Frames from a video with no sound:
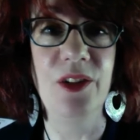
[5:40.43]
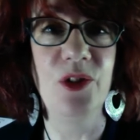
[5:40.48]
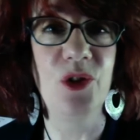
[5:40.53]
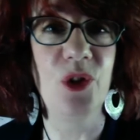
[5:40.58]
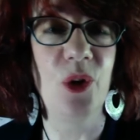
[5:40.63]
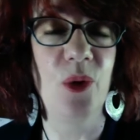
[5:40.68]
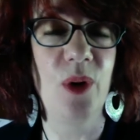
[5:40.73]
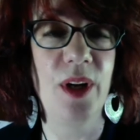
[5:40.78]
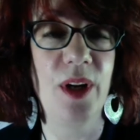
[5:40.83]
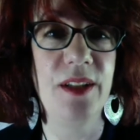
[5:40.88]

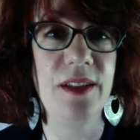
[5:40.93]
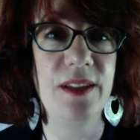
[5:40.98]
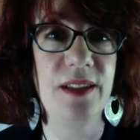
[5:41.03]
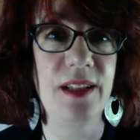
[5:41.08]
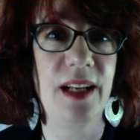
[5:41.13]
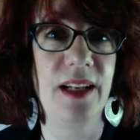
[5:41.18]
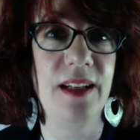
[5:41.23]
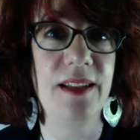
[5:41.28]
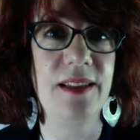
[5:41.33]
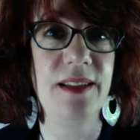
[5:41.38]
So I
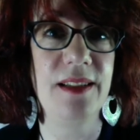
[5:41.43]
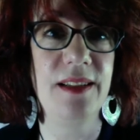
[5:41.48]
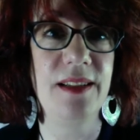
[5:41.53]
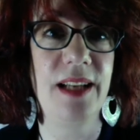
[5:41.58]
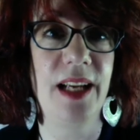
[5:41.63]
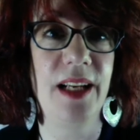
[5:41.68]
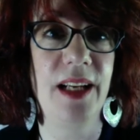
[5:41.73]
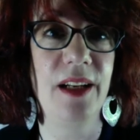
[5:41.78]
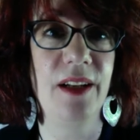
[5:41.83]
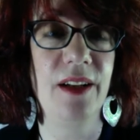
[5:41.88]
decided to
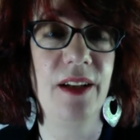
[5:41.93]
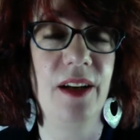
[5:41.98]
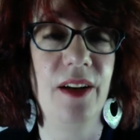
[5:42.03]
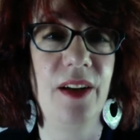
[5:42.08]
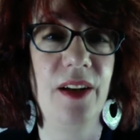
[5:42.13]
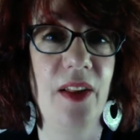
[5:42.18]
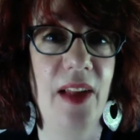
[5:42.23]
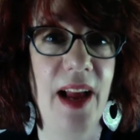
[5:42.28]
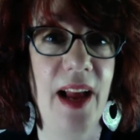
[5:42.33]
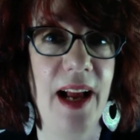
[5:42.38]
take a
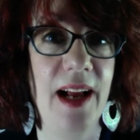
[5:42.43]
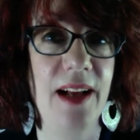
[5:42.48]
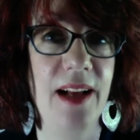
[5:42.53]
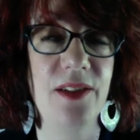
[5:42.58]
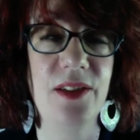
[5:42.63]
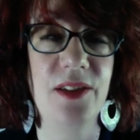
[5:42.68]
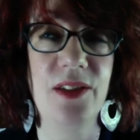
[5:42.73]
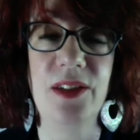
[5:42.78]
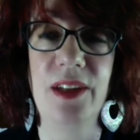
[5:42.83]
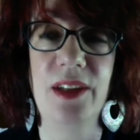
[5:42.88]

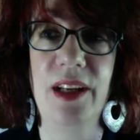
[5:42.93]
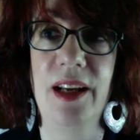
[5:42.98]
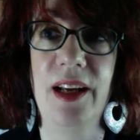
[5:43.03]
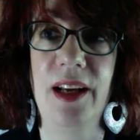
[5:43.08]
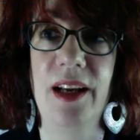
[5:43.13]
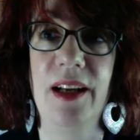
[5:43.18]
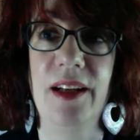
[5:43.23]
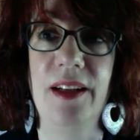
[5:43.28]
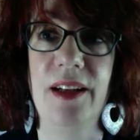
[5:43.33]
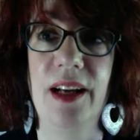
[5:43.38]
class,
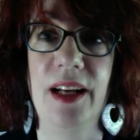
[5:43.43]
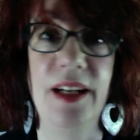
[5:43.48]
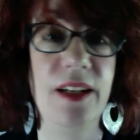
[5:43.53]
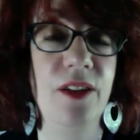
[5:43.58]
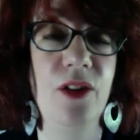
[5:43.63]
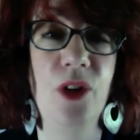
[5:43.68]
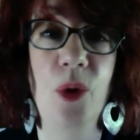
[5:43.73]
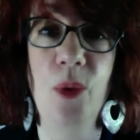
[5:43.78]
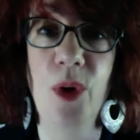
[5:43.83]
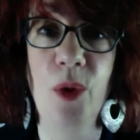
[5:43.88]
and I
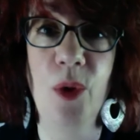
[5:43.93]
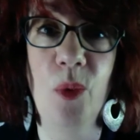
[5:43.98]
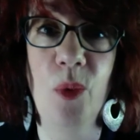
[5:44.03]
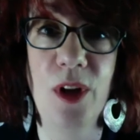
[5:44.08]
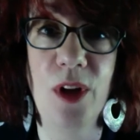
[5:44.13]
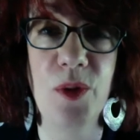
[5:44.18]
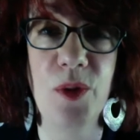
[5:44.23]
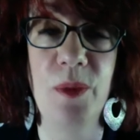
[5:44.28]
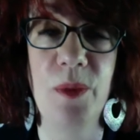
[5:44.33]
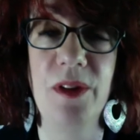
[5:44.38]
didn't know what it
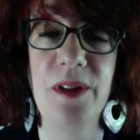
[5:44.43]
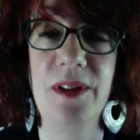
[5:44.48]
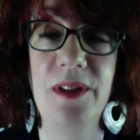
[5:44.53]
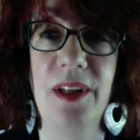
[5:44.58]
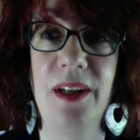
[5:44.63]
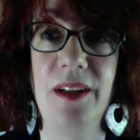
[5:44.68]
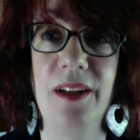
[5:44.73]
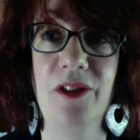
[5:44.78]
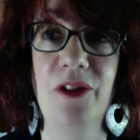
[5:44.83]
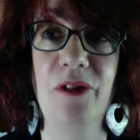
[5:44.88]
was, but it
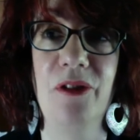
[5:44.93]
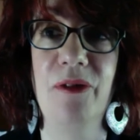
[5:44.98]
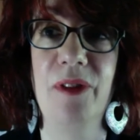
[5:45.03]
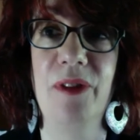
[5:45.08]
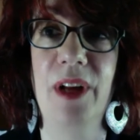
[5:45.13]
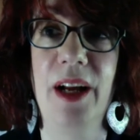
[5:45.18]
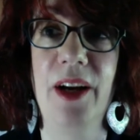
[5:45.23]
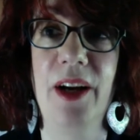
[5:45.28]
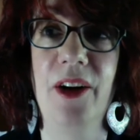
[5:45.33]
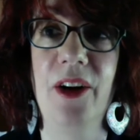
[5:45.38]
said in her
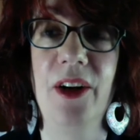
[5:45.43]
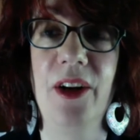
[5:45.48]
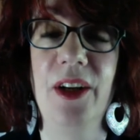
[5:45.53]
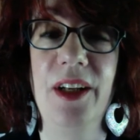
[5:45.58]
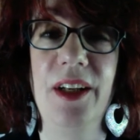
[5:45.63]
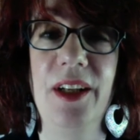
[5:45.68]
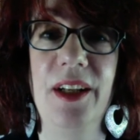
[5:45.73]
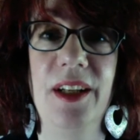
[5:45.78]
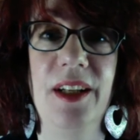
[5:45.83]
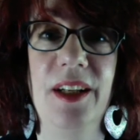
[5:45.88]
flyer
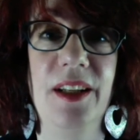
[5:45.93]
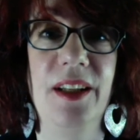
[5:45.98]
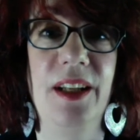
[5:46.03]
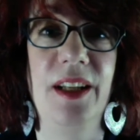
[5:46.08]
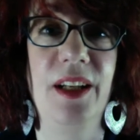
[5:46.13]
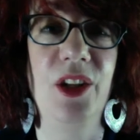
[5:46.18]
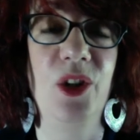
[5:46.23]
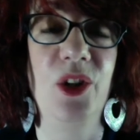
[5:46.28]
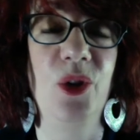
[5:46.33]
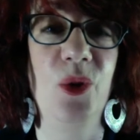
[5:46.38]

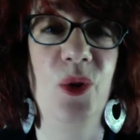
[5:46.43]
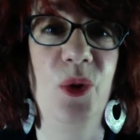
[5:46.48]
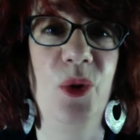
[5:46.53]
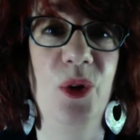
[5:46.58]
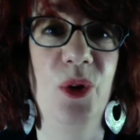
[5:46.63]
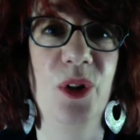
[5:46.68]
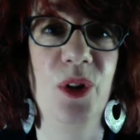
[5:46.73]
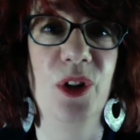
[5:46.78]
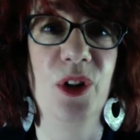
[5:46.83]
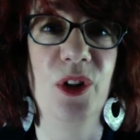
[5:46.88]
that you
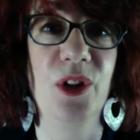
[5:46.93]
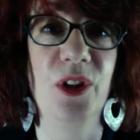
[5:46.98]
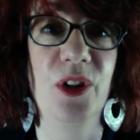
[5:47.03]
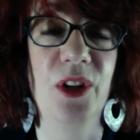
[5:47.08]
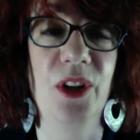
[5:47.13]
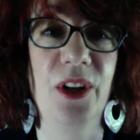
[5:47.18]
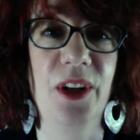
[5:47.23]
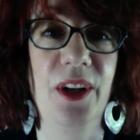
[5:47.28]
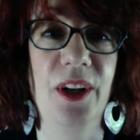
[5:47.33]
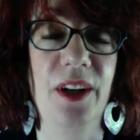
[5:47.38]
could
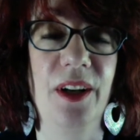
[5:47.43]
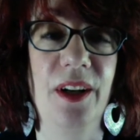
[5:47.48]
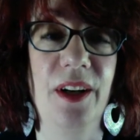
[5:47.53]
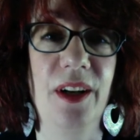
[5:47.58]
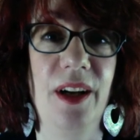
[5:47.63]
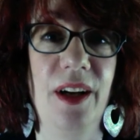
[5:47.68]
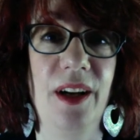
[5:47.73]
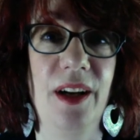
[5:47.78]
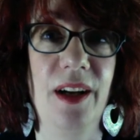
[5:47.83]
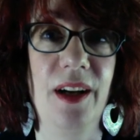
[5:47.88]
learn
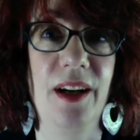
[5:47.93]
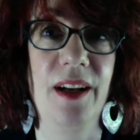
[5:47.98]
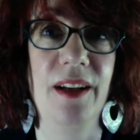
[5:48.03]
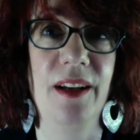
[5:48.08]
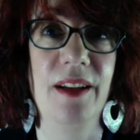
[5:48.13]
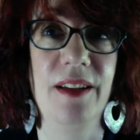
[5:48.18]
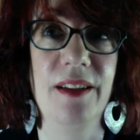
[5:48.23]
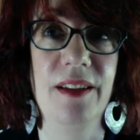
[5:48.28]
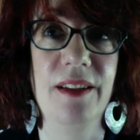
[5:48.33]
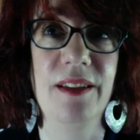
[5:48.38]

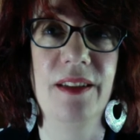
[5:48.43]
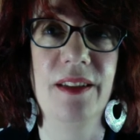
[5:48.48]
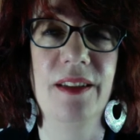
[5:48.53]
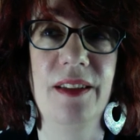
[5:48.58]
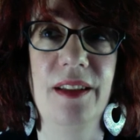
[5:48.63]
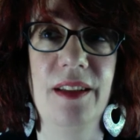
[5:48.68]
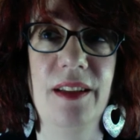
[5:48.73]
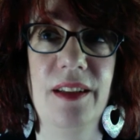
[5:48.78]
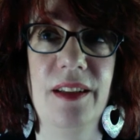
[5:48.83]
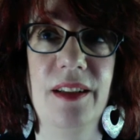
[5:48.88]

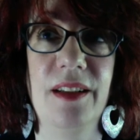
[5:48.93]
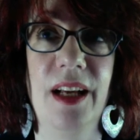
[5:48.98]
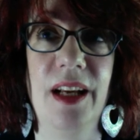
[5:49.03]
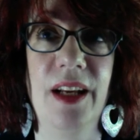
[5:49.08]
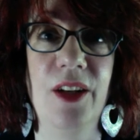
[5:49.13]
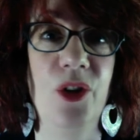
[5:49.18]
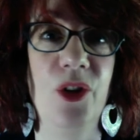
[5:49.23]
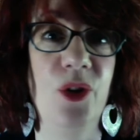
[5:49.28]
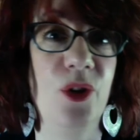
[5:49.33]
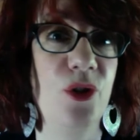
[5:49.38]

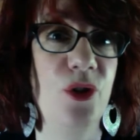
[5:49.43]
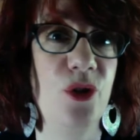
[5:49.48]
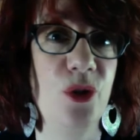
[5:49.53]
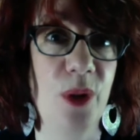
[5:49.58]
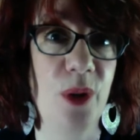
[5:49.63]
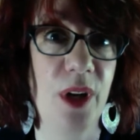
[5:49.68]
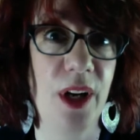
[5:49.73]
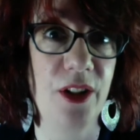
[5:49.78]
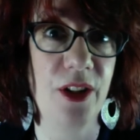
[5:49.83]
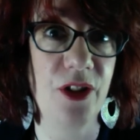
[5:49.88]
and you could do
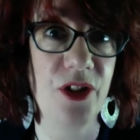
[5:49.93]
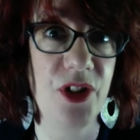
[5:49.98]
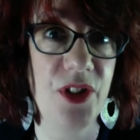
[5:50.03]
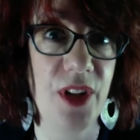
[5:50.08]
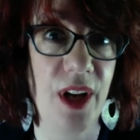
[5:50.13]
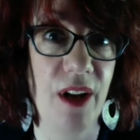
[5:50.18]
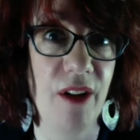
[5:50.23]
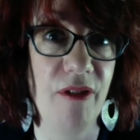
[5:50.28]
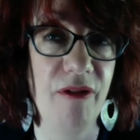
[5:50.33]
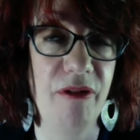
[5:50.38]
it on
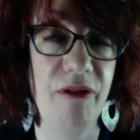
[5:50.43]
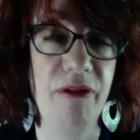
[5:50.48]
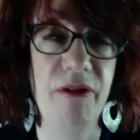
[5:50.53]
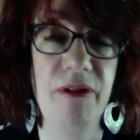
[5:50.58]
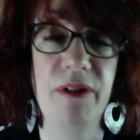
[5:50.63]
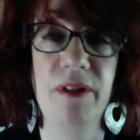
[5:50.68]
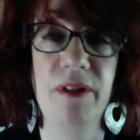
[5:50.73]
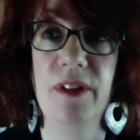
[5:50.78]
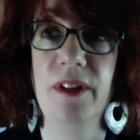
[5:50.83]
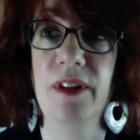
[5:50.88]
yourself
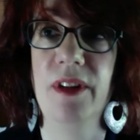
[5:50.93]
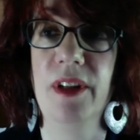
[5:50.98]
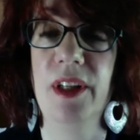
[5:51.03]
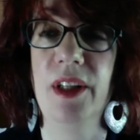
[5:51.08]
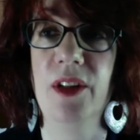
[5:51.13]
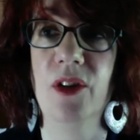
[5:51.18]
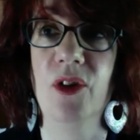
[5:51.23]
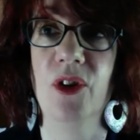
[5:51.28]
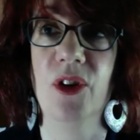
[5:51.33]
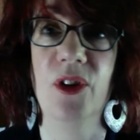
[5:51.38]

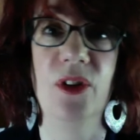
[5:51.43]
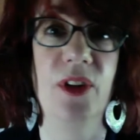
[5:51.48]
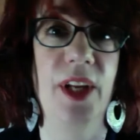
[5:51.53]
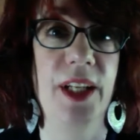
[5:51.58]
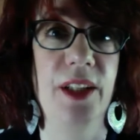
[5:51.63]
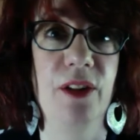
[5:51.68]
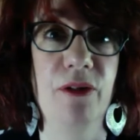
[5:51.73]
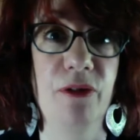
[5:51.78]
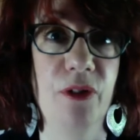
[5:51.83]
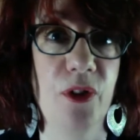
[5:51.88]
and learn like
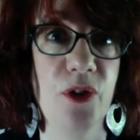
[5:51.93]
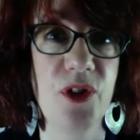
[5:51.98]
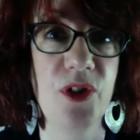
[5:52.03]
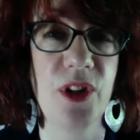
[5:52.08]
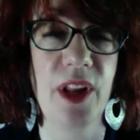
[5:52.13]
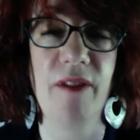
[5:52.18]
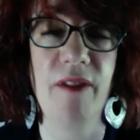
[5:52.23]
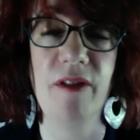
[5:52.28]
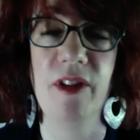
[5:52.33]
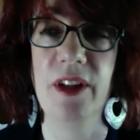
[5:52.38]
the first
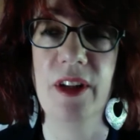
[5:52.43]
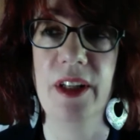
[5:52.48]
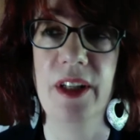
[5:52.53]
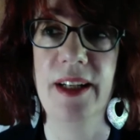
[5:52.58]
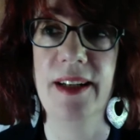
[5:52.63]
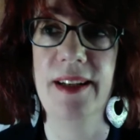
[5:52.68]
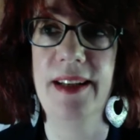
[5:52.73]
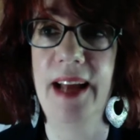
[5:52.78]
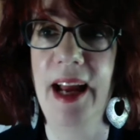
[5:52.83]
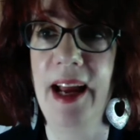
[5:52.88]
level in a
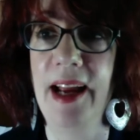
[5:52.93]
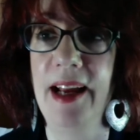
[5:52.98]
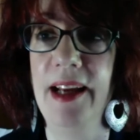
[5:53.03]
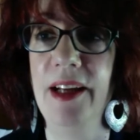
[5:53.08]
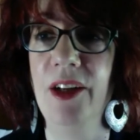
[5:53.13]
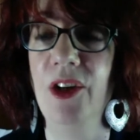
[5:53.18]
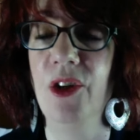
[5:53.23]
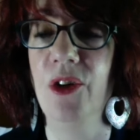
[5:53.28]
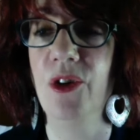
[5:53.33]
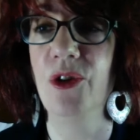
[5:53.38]
day,
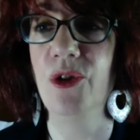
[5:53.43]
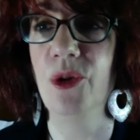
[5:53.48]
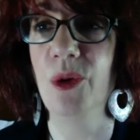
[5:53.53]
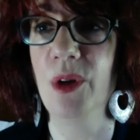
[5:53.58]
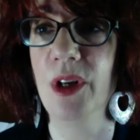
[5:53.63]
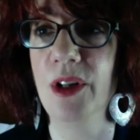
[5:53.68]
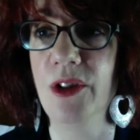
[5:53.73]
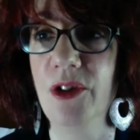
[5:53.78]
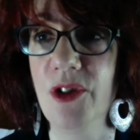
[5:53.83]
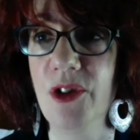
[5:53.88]
and you could do it
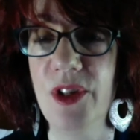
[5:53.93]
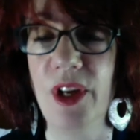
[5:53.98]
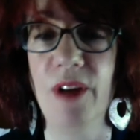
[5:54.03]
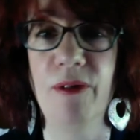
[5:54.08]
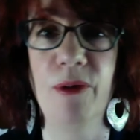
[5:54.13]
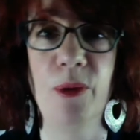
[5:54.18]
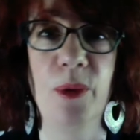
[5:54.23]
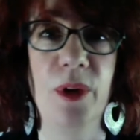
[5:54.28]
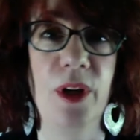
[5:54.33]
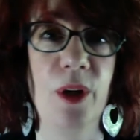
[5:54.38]
on
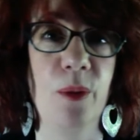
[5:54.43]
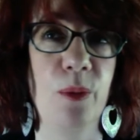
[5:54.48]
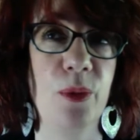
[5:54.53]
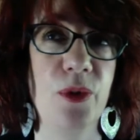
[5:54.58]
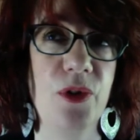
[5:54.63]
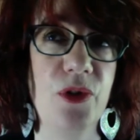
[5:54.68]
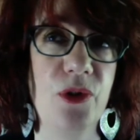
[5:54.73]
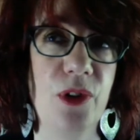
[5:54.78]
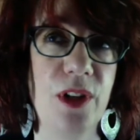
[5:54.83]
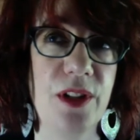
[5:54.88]
yourself. It would help with
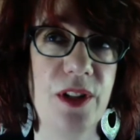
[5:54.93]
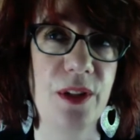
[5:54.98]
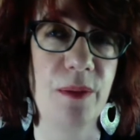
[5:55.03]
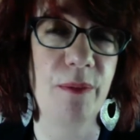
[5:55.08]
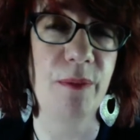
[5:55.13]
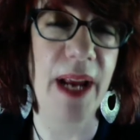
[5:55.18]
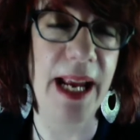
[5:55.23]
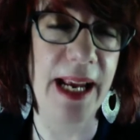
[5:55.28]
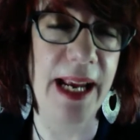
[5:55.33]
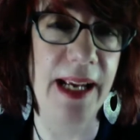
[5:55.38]
stress and
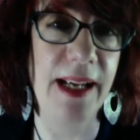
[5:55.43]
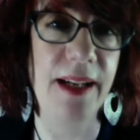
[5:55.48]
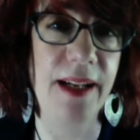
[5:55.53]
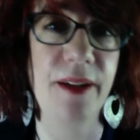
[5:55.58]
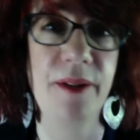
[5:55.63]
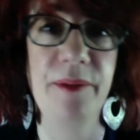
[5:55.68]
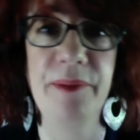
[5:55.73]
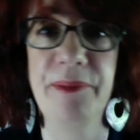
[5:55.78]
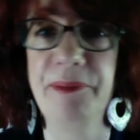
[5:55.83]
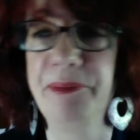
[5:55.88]
pain,
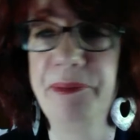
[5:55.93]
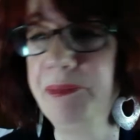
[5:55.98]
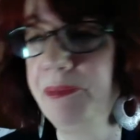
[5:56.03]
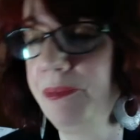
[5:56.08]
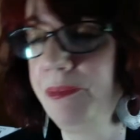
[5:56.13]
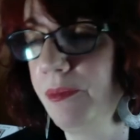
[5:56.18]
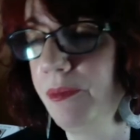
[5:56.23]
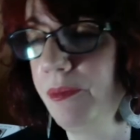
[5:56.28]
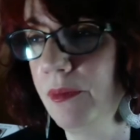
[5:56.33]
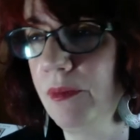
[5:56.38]
and
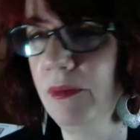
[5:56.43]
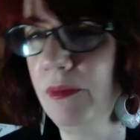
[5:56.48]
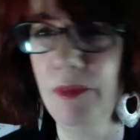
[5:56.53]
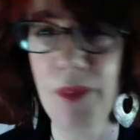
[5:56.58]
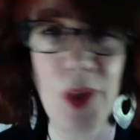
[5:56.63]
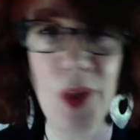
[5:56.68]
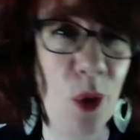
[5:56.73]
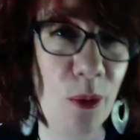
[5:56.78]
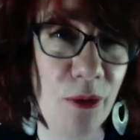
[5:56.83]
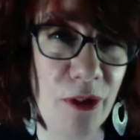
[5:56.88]

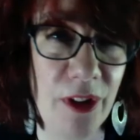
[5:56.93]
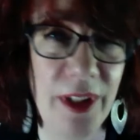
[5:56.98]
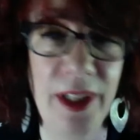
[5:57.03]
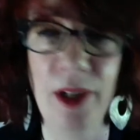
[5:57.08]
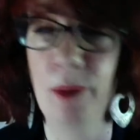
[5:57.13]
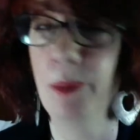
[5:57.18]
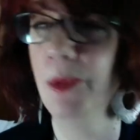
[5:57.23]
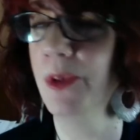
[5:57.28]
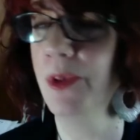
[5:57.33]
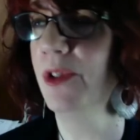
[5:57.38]
hopefully
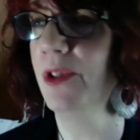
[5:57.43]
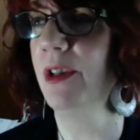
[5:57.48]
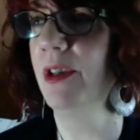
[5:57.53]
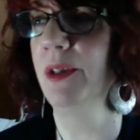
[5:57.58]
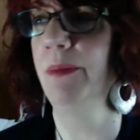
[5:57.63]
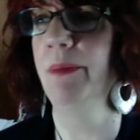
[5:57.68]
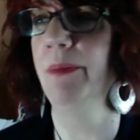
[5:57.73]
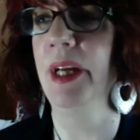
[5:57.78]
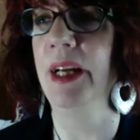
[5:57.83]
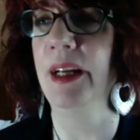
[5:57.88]
help with stress
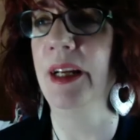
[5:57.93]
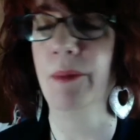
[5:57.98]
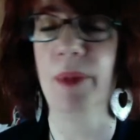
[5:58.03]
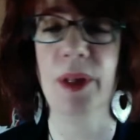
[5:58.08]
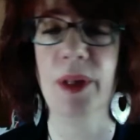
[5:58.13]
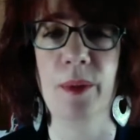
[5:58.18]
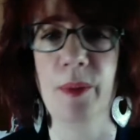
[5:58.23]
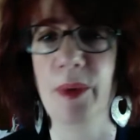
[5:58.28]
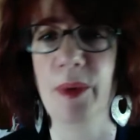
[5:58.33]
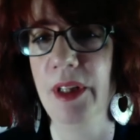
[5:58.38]
and pain and
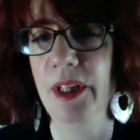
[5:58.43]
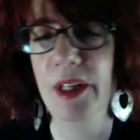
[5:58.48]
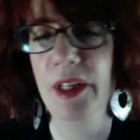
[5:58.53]
blah, blah, blah.